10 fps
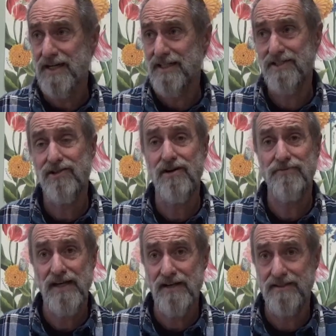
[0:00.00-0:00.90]
scarf
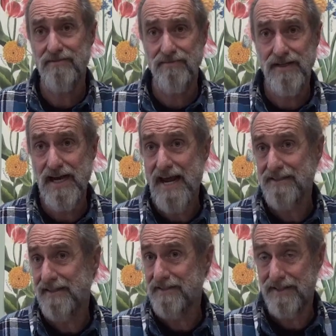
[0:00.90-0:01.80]
down some
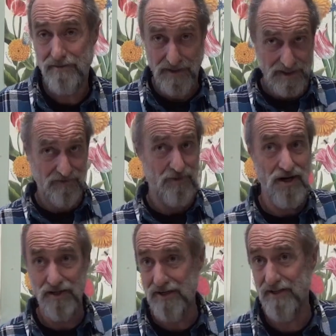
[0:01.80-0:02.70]
nasty tidbits from
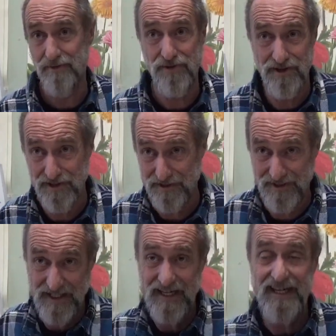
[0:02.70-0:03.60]
all around the world,
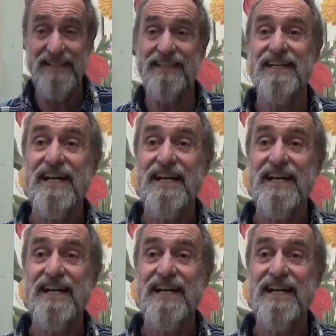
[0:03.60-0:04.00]
right?